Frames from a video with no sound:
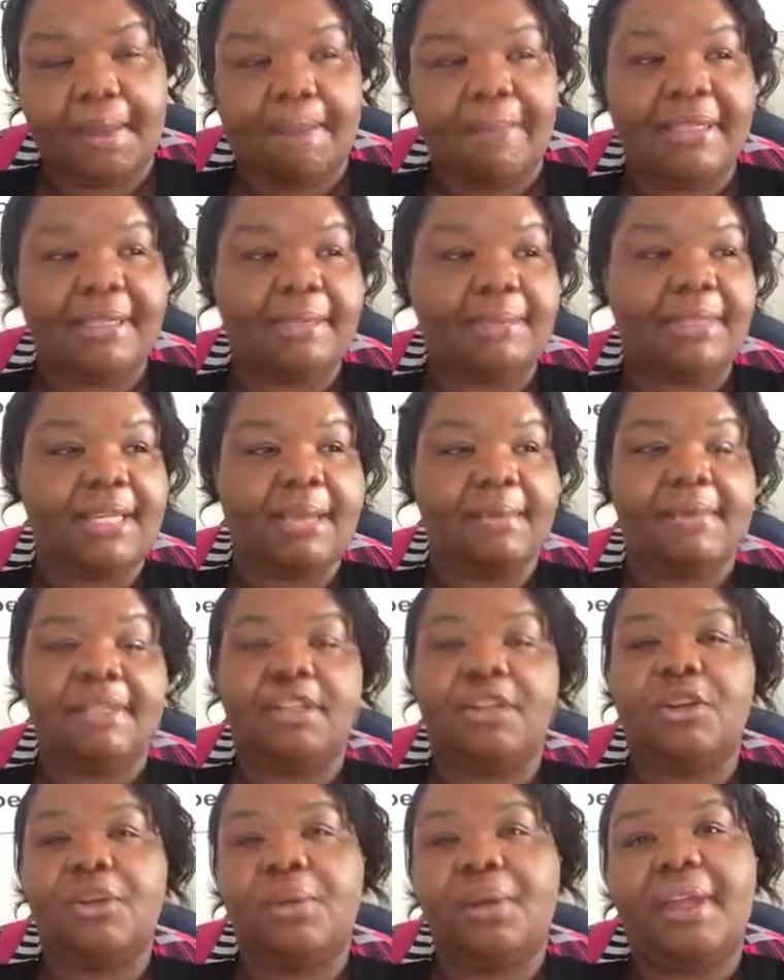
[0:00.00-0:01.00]
But sometimes
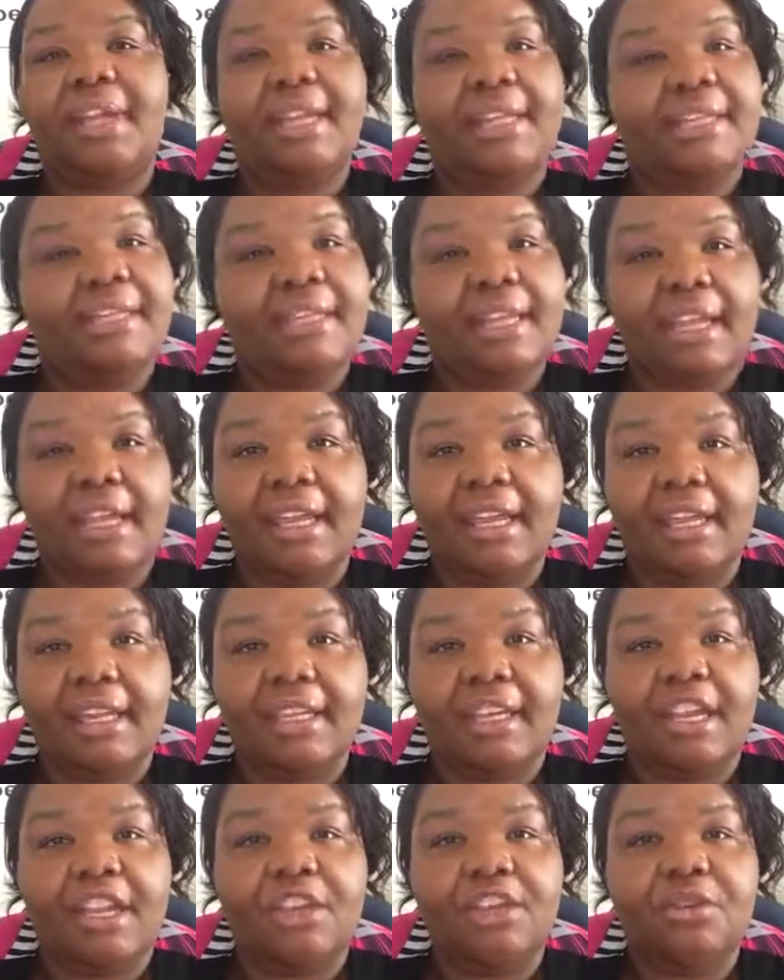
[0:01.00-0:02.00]
they'll go hand in
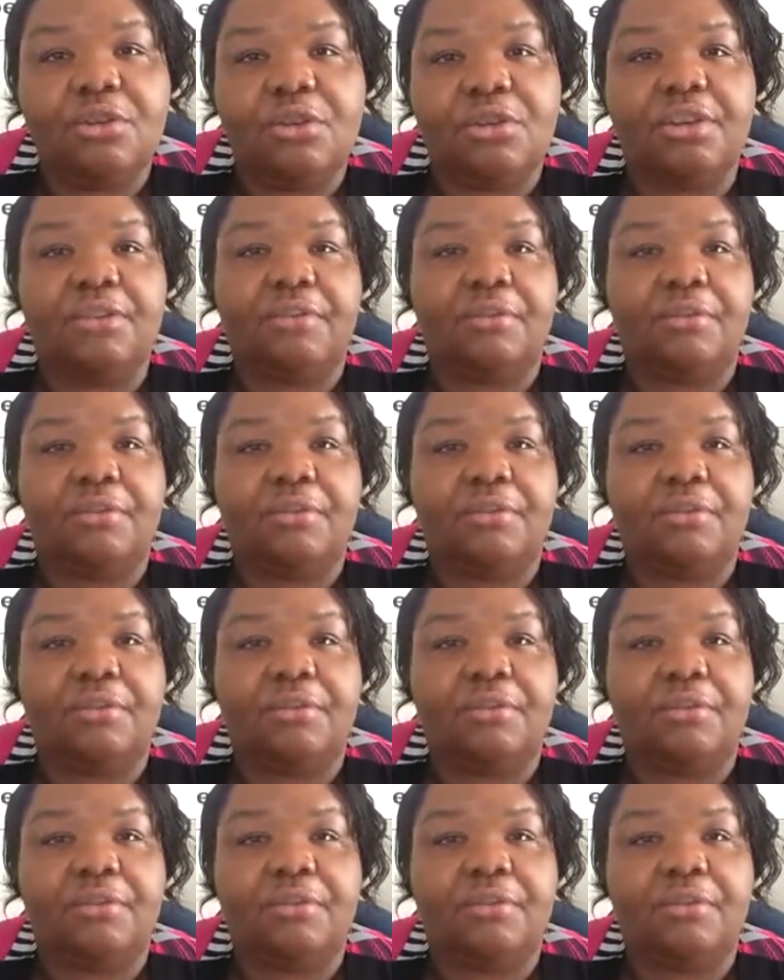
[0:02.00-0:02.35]
hand and you don't